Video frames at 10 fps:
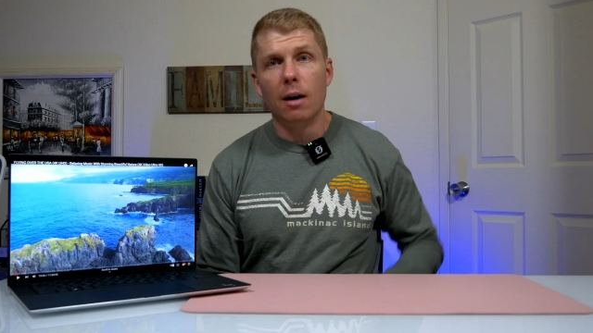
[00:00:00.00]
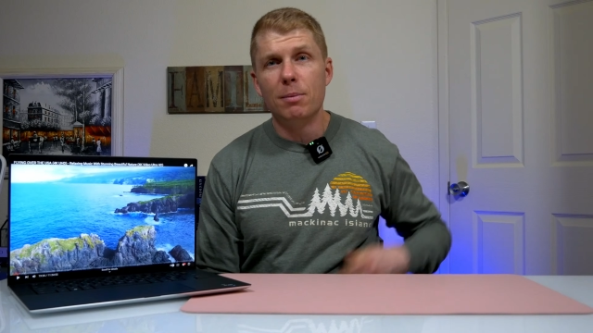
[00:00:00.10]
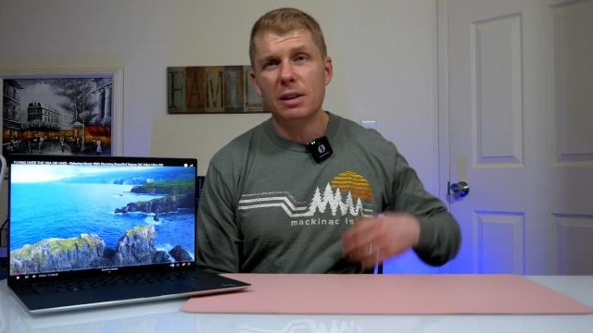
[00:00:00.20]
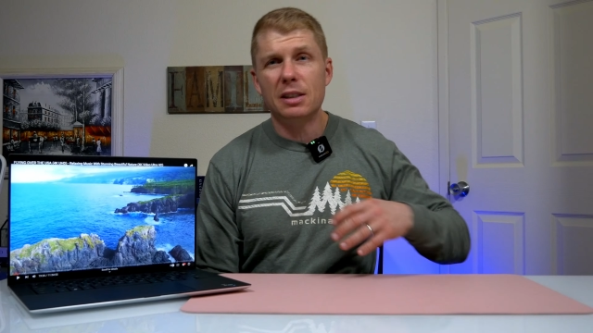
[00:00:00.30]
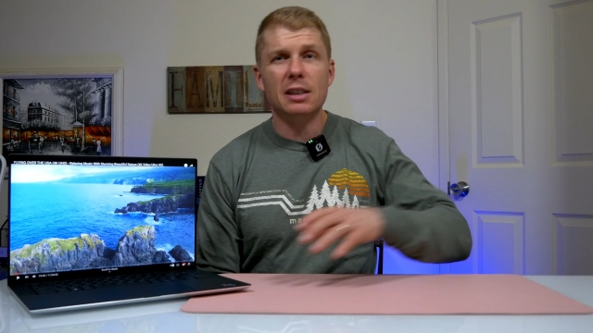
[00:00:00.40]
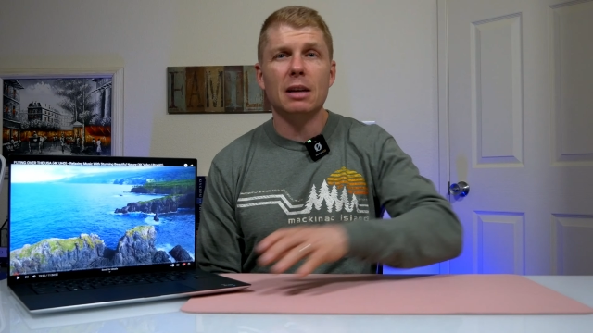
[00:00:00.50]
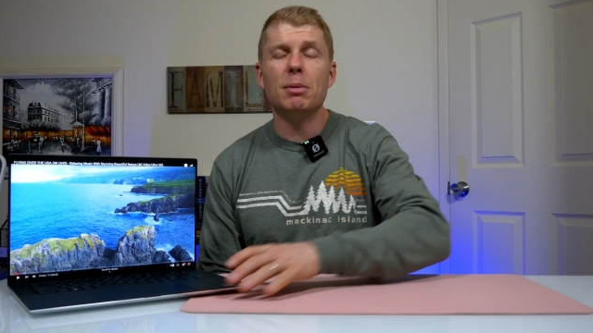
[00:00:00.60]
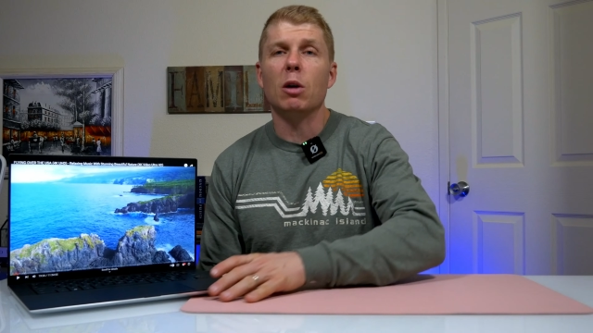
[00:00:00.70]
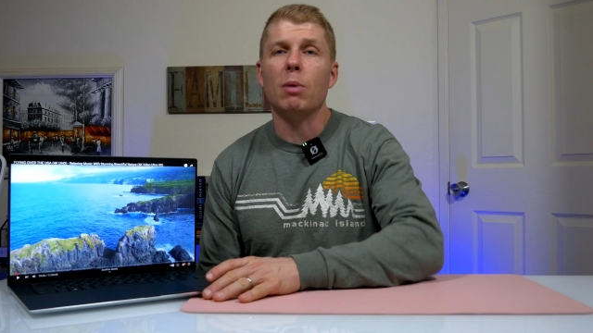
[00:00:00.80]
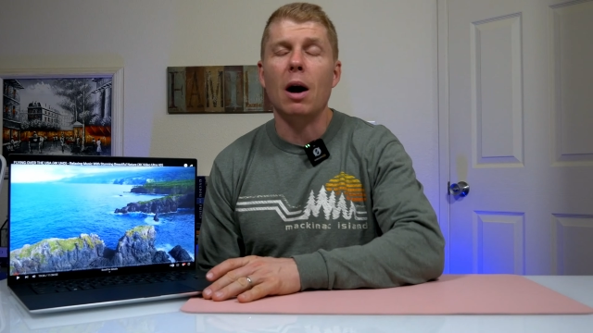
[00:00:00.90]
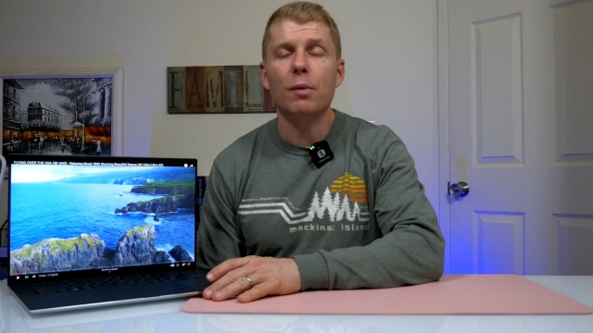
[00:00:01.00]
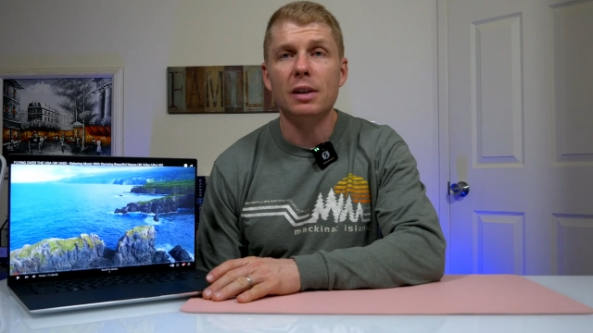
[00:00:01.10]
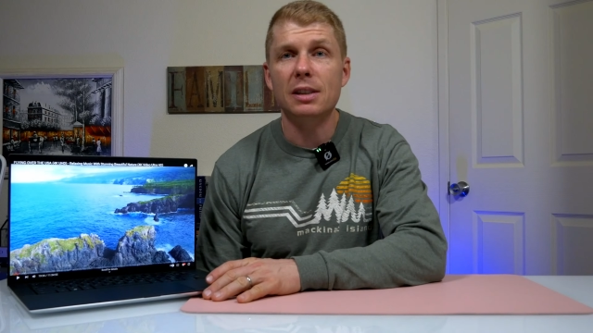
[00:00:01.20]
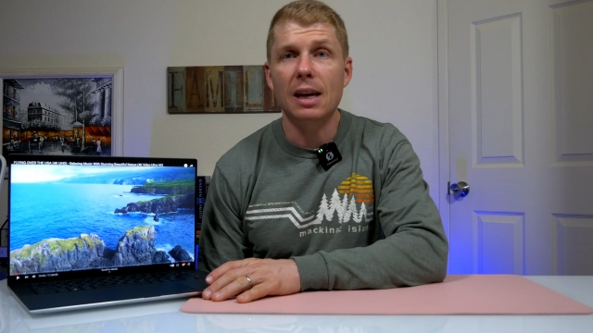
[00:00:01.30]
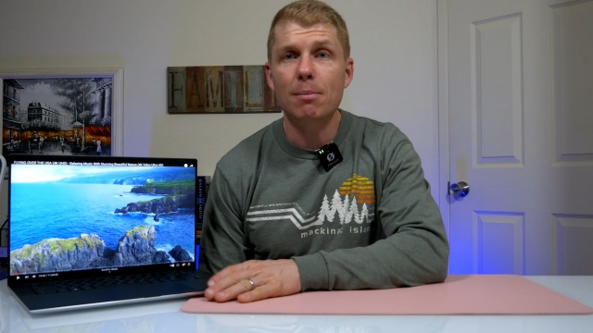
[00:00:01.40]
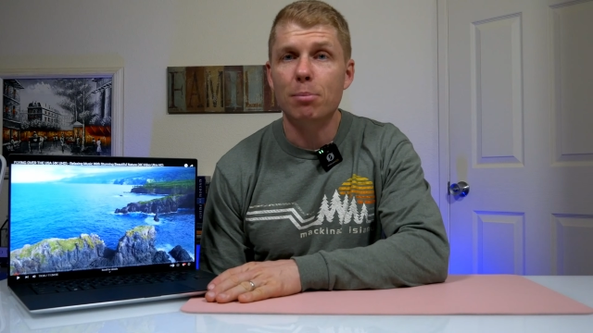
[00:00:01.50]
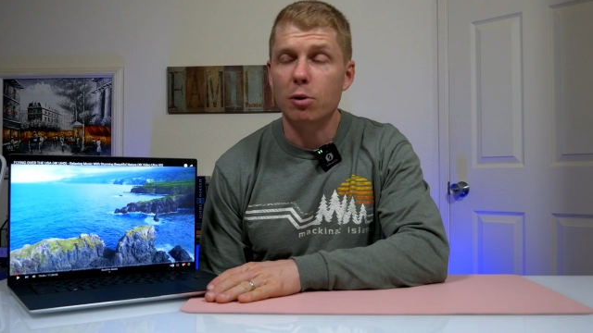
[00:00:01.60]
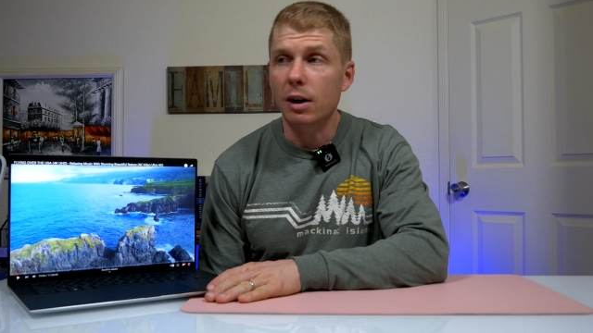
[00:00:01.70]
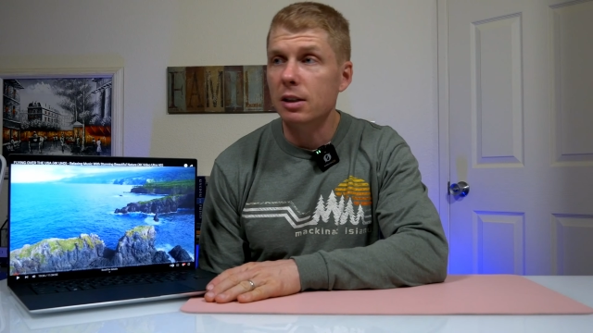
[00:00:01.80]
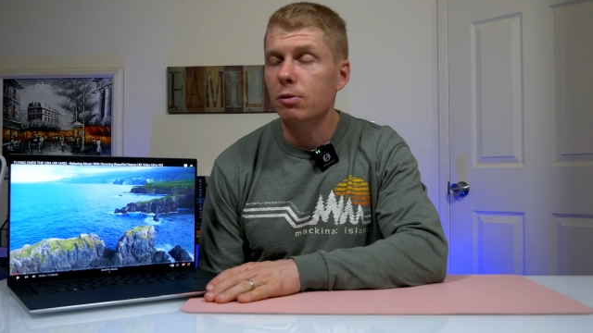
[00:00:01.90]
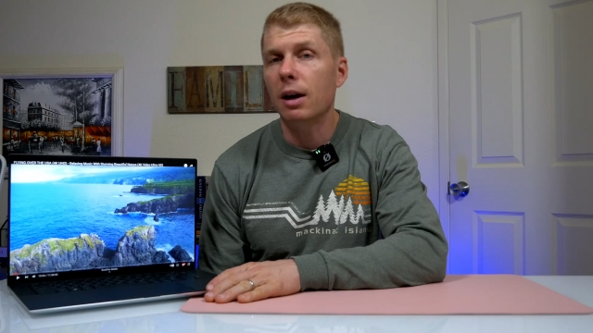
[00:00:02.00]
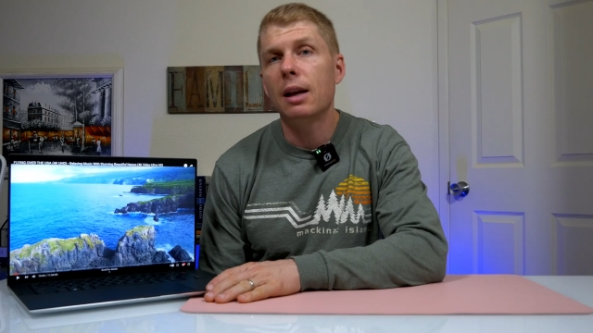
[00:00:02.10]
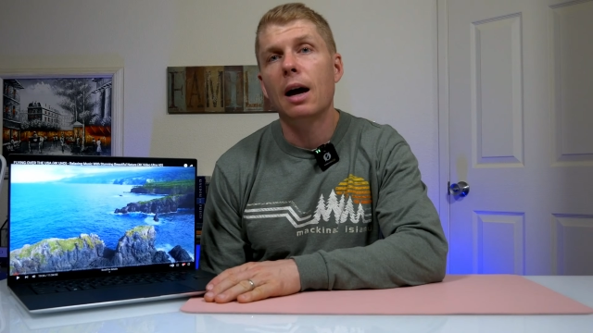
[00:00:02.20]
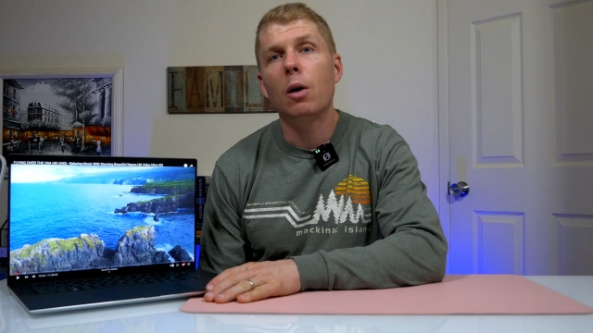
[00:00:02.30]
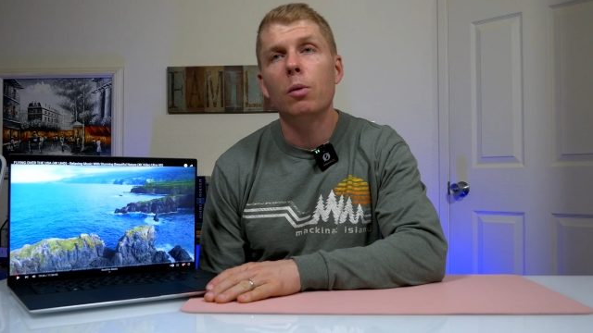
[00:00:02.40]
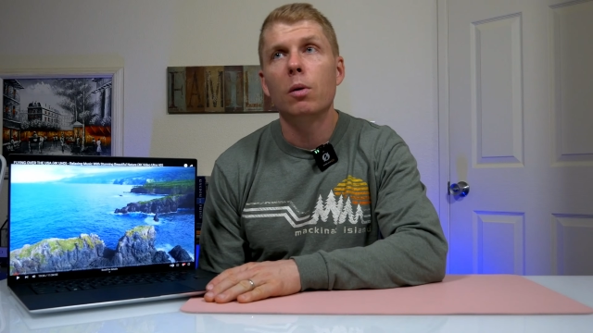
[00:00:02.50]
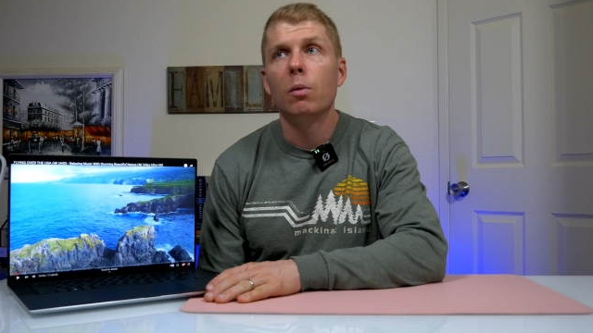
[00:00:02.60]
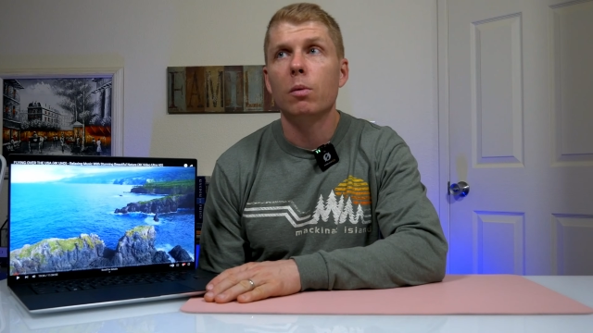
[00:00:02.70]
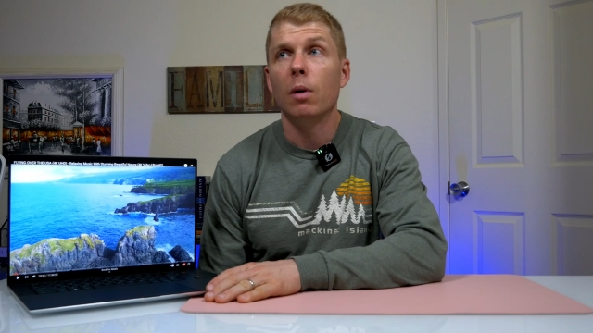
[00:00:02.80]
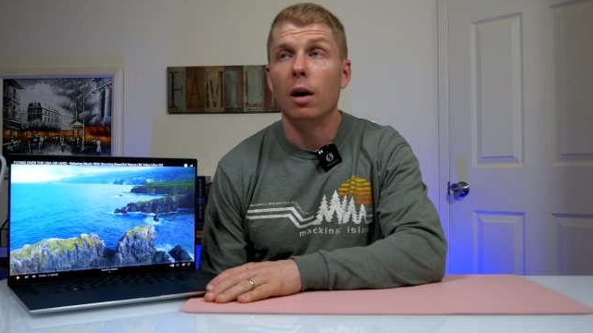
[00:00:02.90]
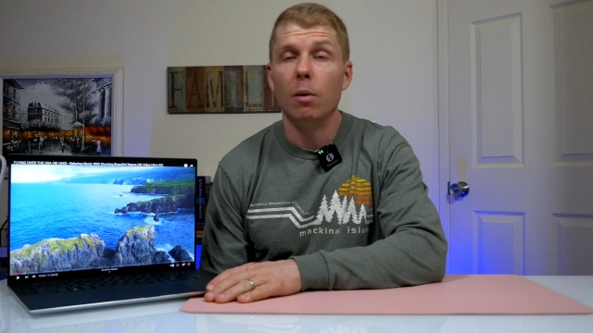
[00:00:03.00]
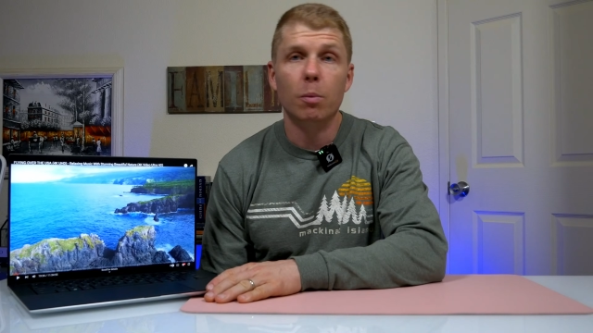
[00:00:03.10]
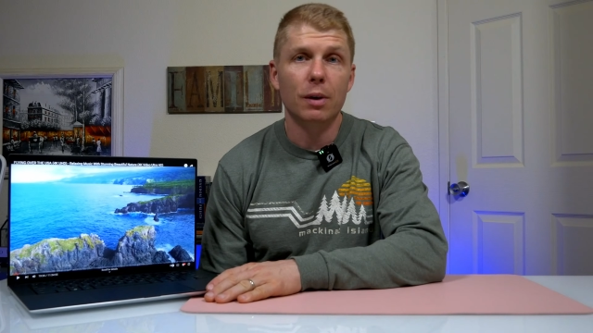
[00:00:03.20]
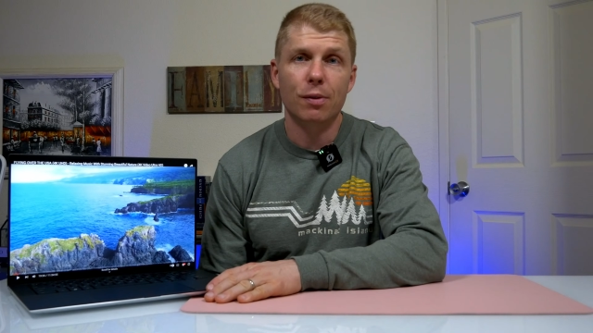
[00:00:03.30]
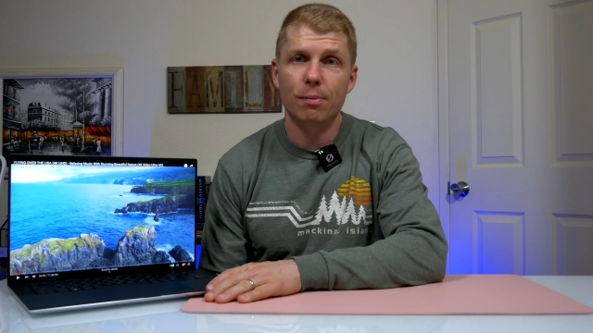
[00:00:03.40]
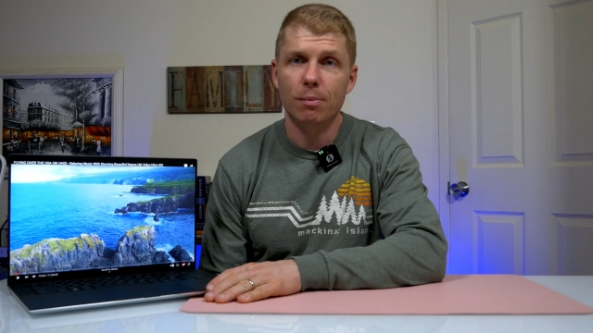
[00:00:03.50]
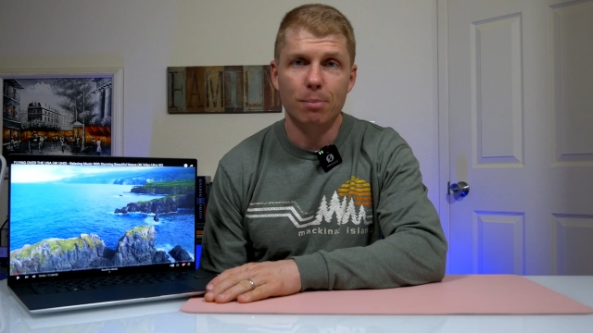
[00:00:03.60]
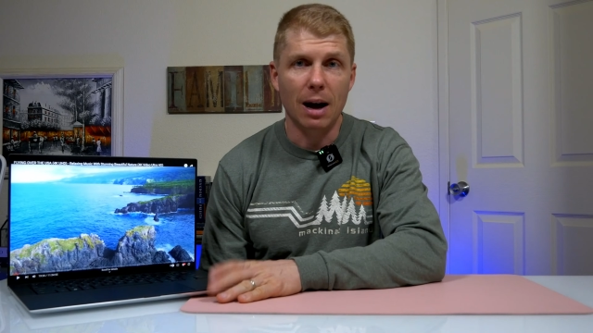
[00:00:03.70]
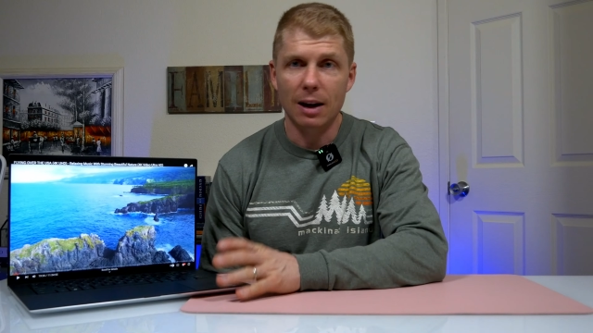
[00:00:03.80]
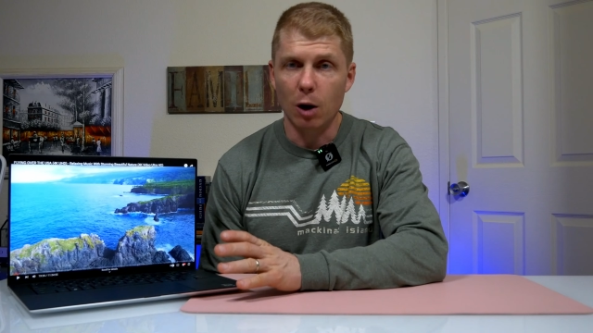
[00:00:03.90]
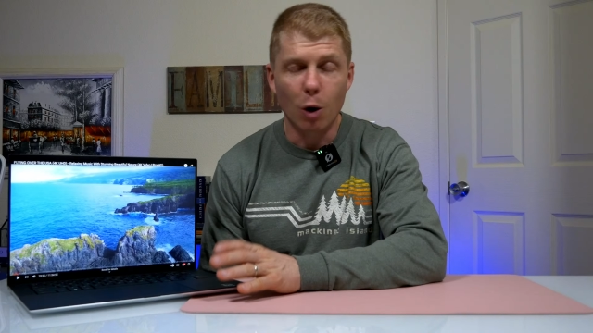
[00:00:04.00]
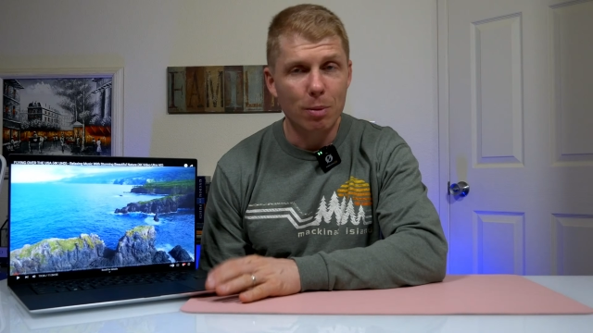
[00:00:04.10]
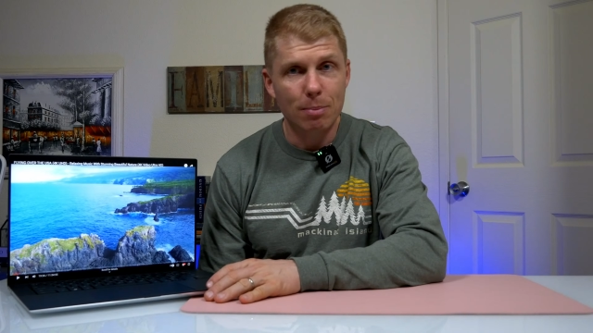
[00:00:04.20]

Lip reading: This is going to be around the same price right now with buying open